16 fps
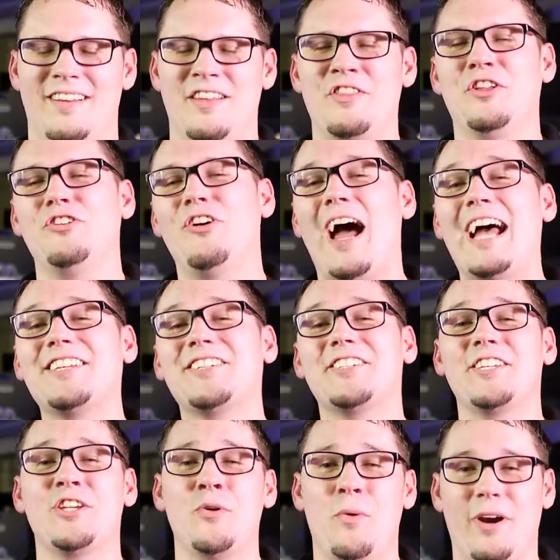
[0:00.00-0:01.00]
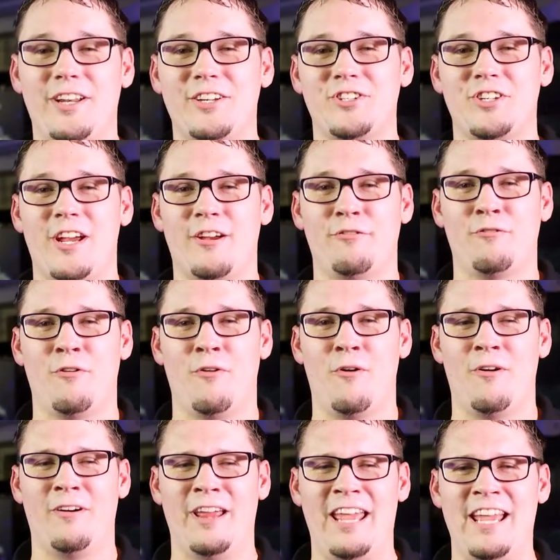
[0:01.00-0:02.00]
The last thing you want to check
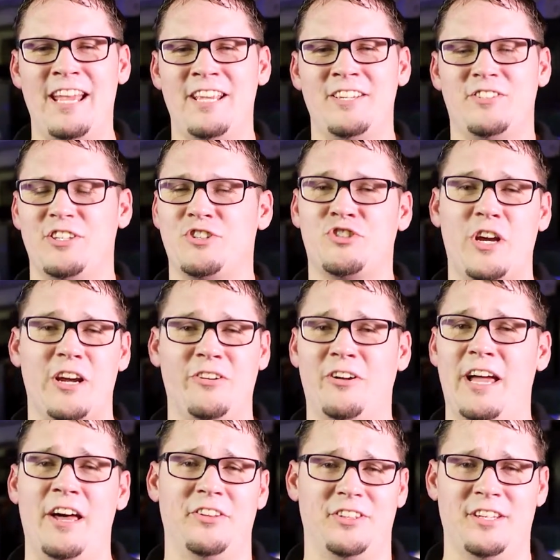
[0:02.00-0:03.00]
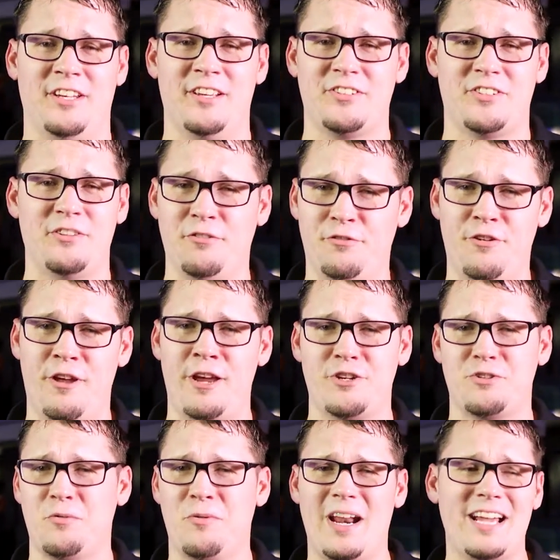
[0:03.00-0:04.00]
for is the general healthiness of the
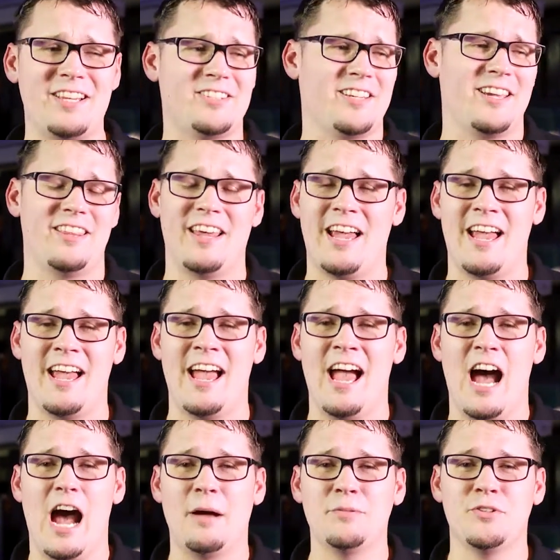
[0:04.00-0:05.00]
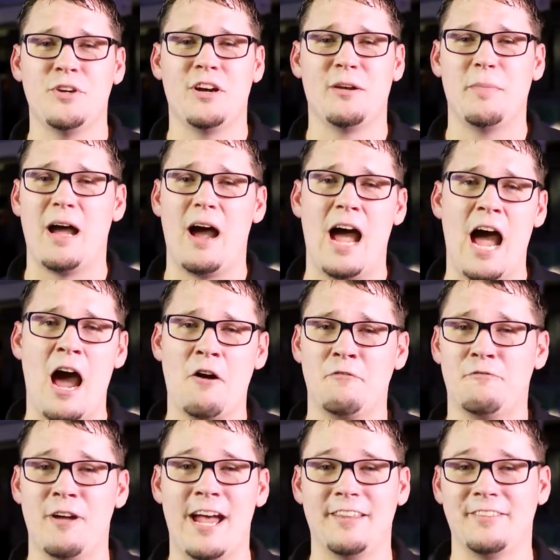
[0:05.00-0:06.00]
fish. When I say that, I'm talking about how
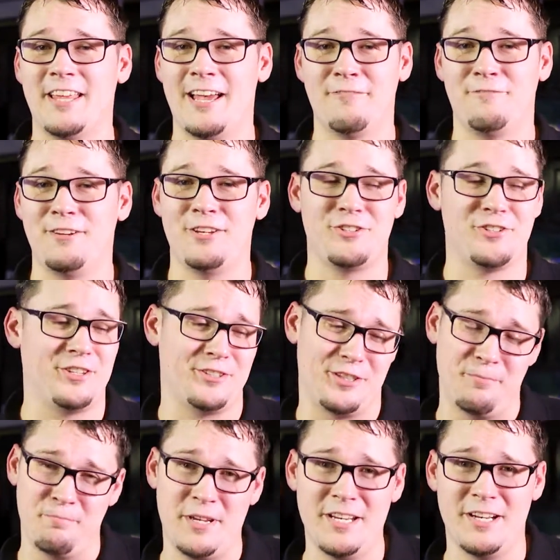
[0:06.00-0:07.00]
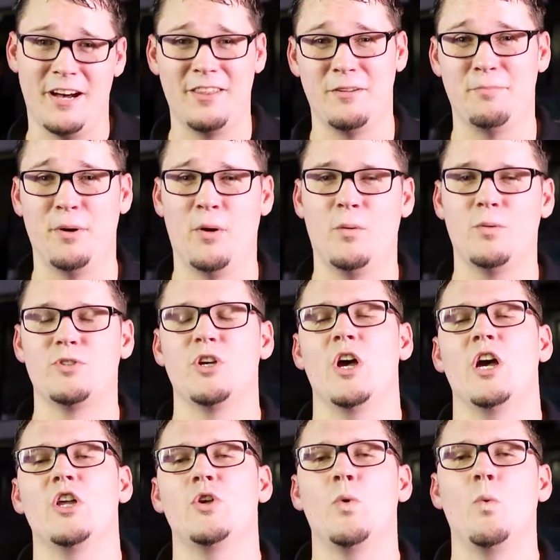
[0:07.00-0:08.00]
fat that fish is, the meat on the bones.
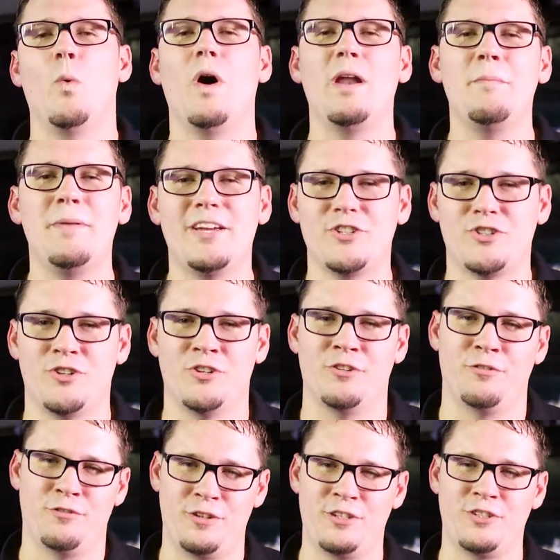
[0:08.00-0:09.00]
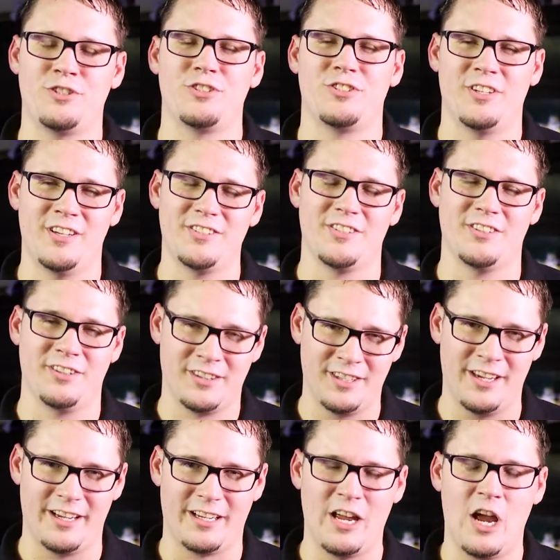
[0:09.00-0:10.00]
You want to make sure the fish is nice and
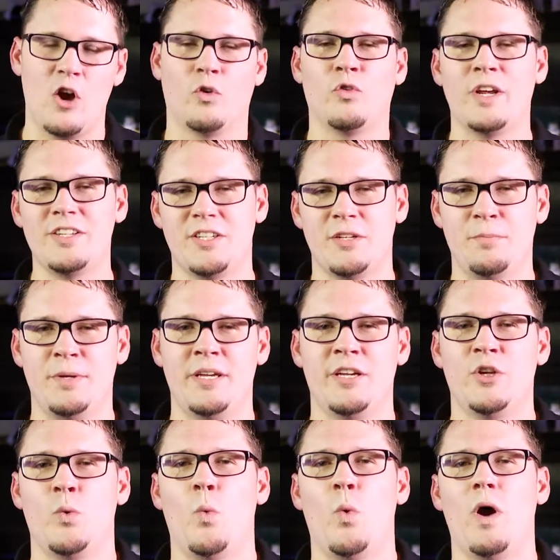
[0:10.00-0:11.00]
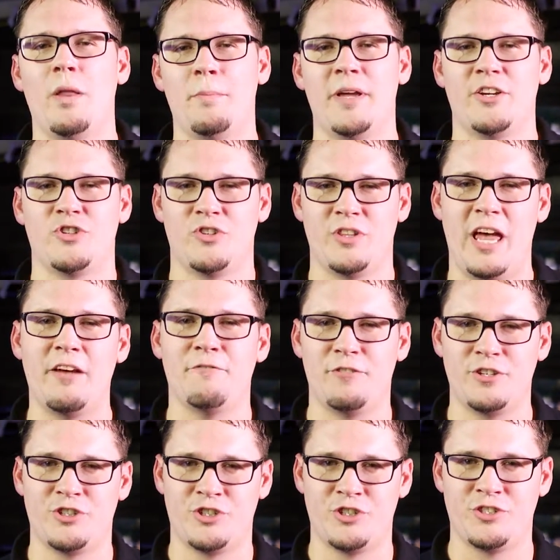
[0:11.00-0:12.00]
thick. Reason being, you want to make sure that
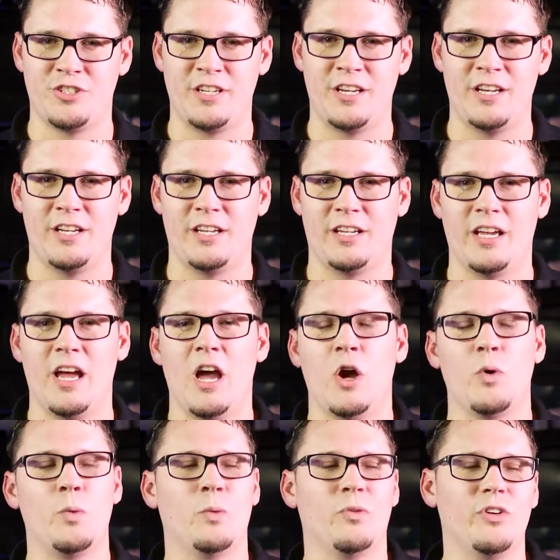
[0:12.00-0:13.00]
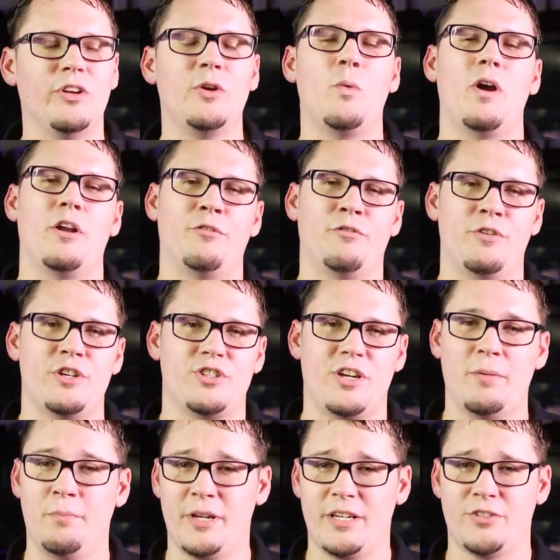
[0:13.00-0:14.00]
fish is eating. You really want to fish
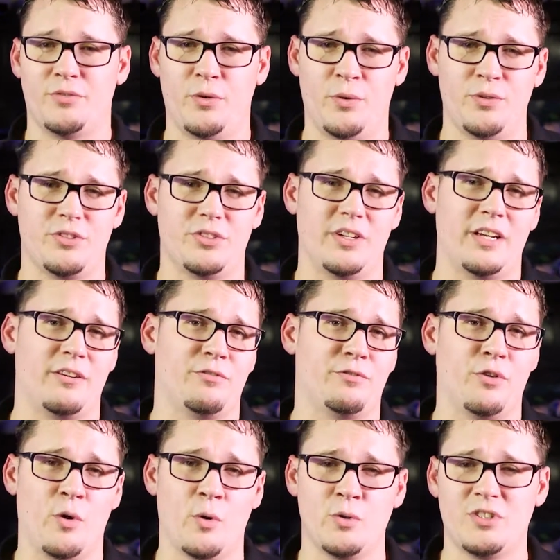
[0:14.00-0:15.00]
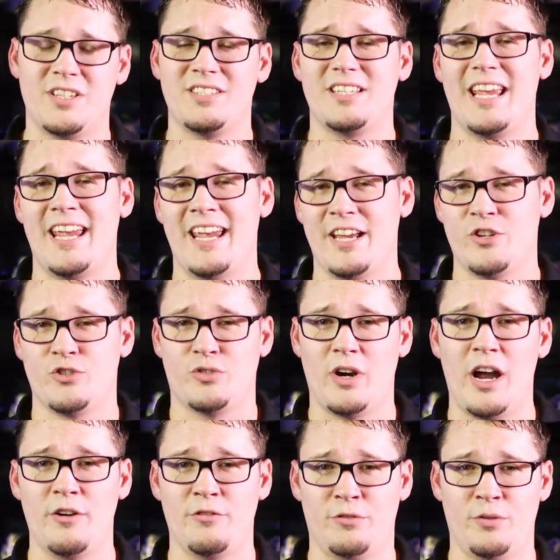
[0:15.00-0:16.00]
on mixed foods like frozens and
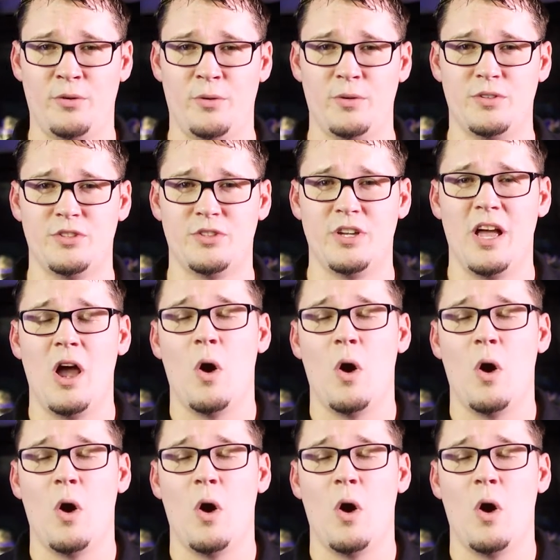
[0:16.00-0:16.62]
dry foods.